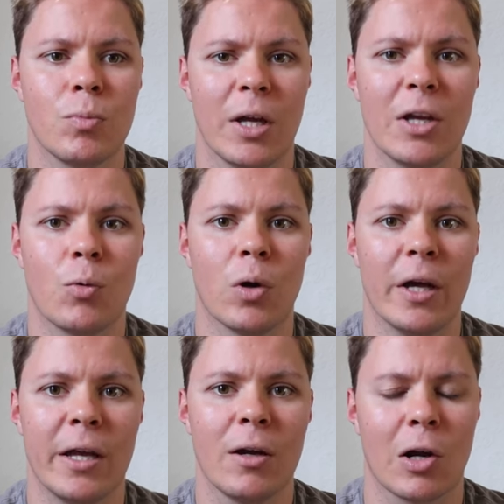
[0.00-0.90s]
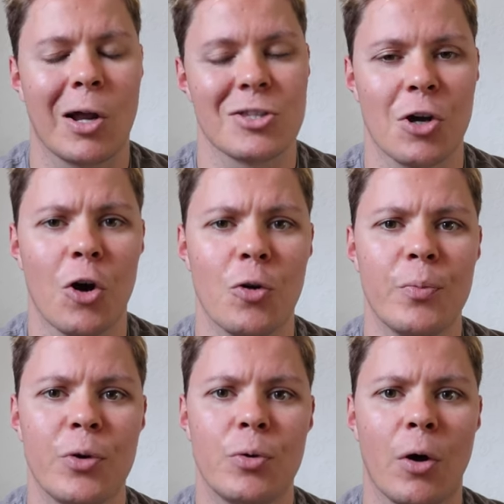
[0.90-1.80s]
equally I'd like to
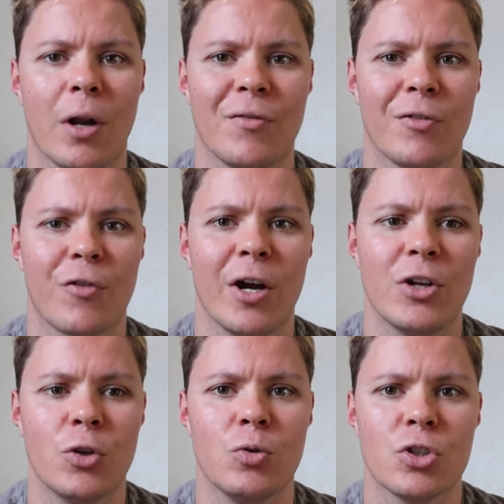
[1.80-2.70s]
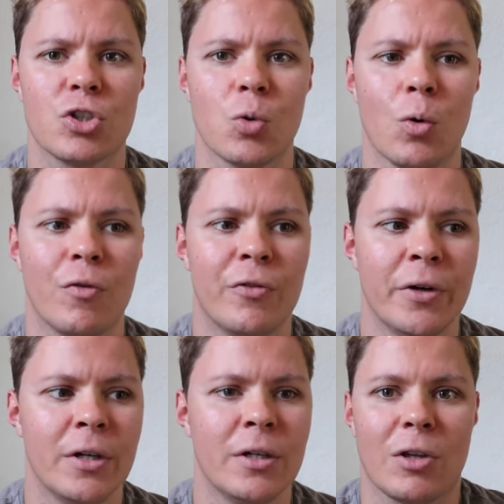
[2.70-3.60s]
hope you don't have a friend who just sort of
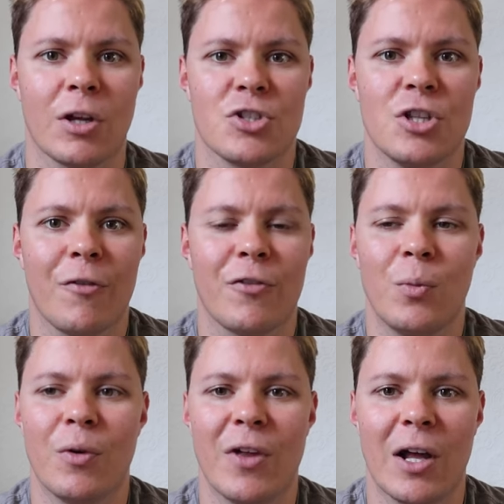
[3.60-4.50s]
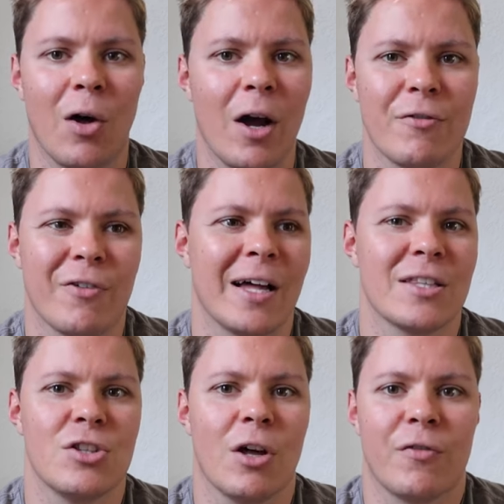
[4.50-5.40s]
does nothing with their life,
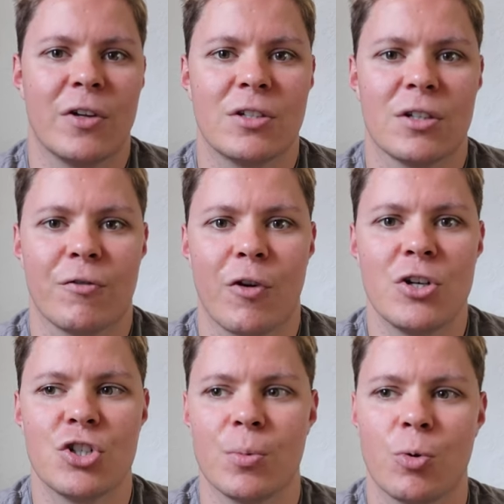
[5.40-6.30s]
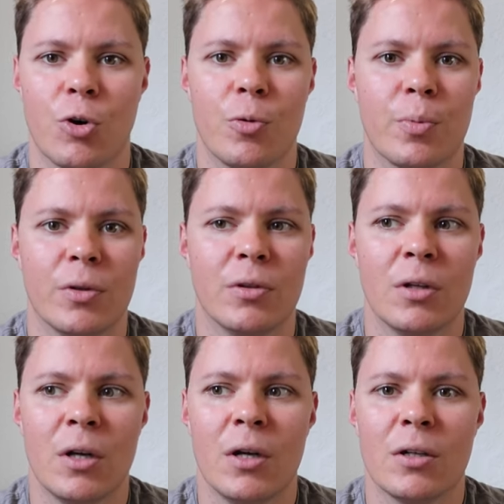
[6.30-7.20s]
adds nothing to the friendship group, and
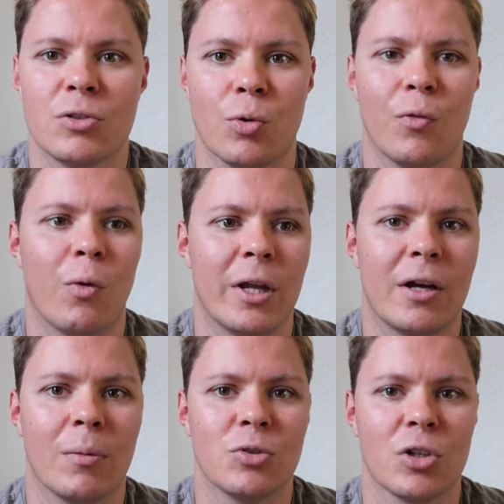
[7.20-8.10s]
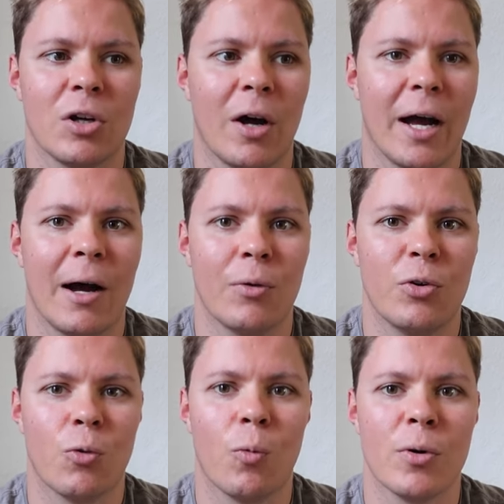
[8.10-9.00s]
sort of when he comes on a night out,
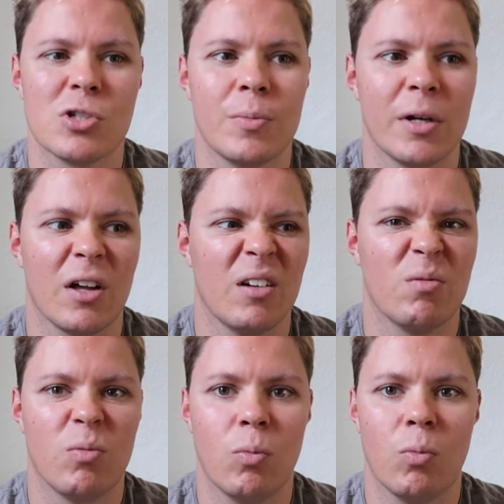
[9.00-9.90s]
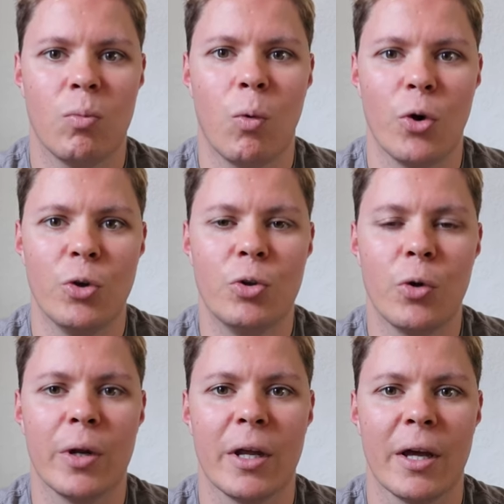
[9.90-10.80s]
you're almost a bit like, what are you
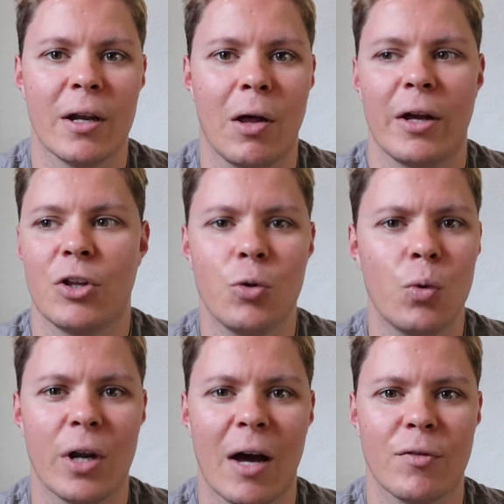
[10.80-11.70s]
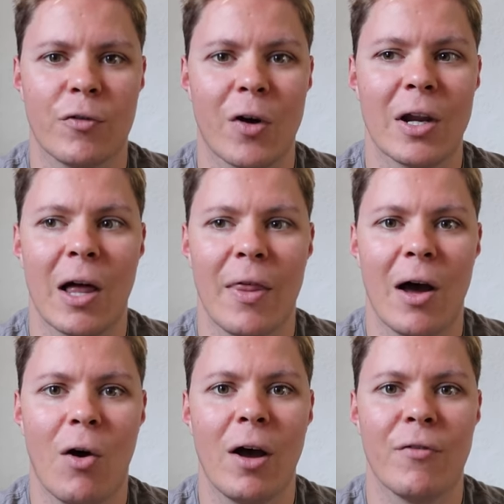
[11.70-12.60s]
doing here? Like, you wouldn't have a friend like
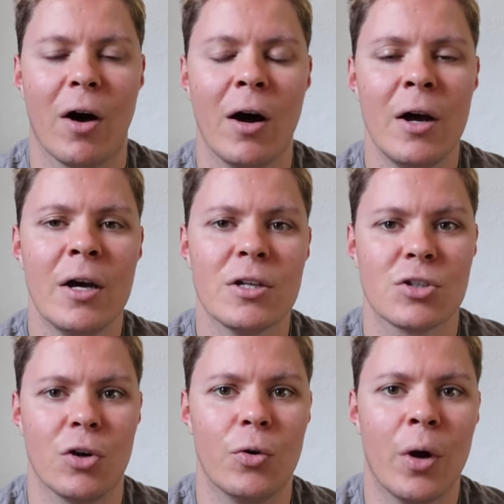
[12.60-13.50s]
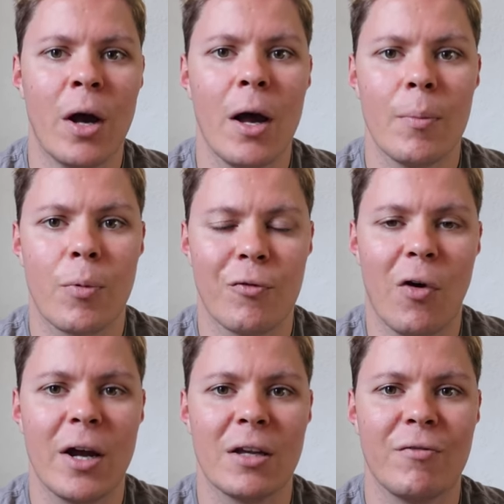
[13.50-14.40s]
that either. So,
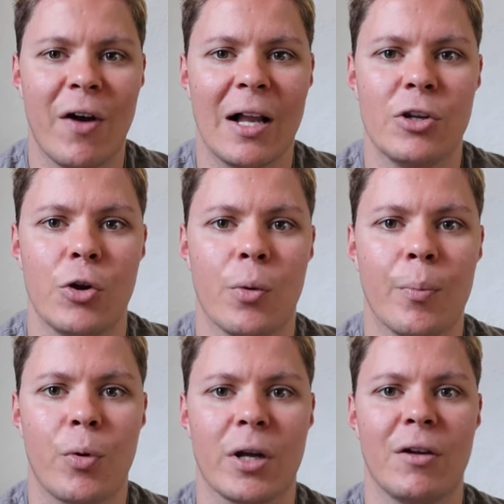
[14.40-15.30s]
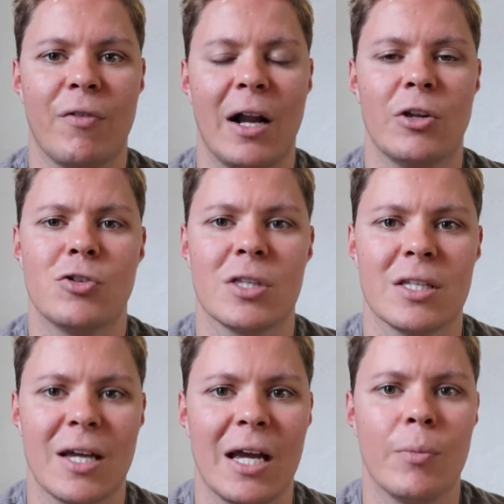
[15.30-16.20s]
providing value and bringing value to the
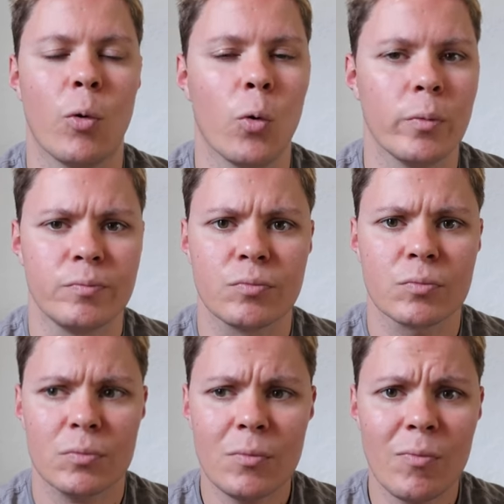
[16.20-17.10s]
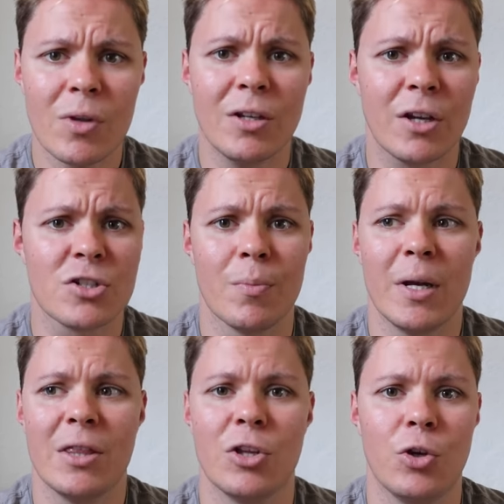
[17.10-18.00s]
table doesn't
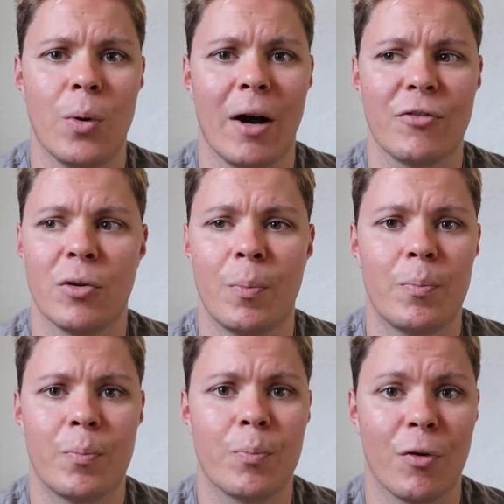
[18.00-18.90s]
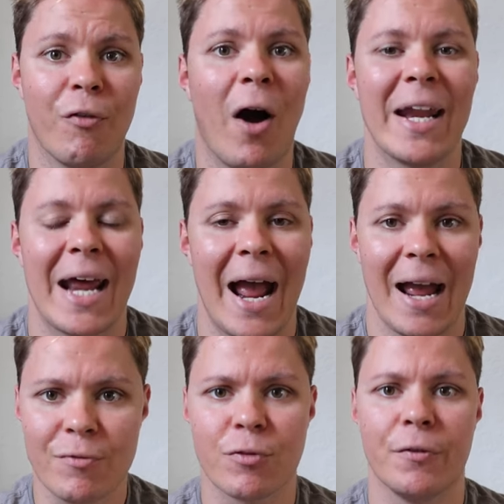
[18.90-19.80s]
mean that you have to provide
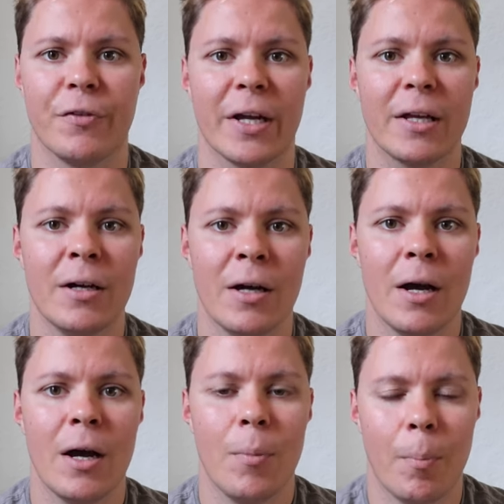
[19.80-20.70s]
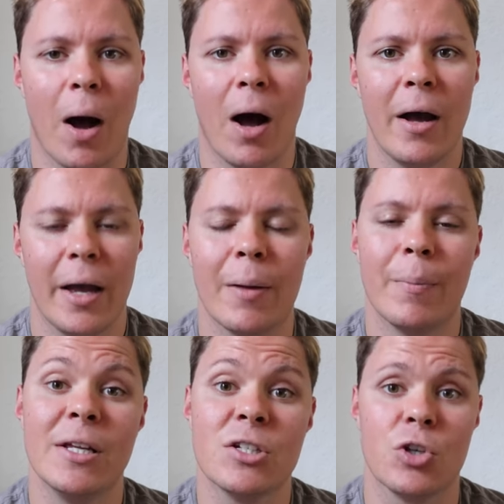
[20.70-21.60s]
everything, but it
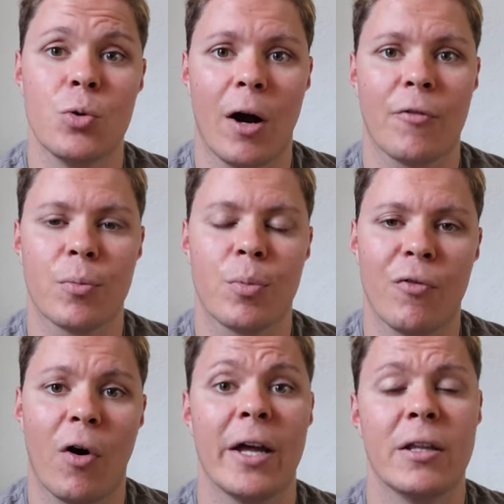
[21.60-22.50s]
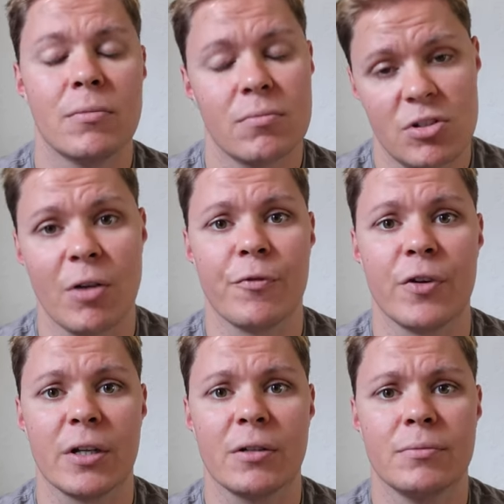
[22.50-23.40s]
means that you have to provide
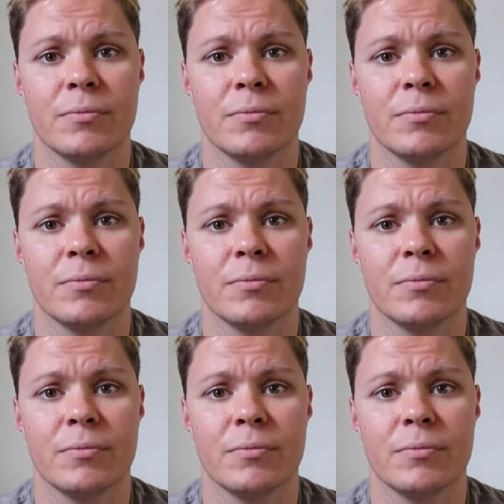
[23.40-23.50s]
something.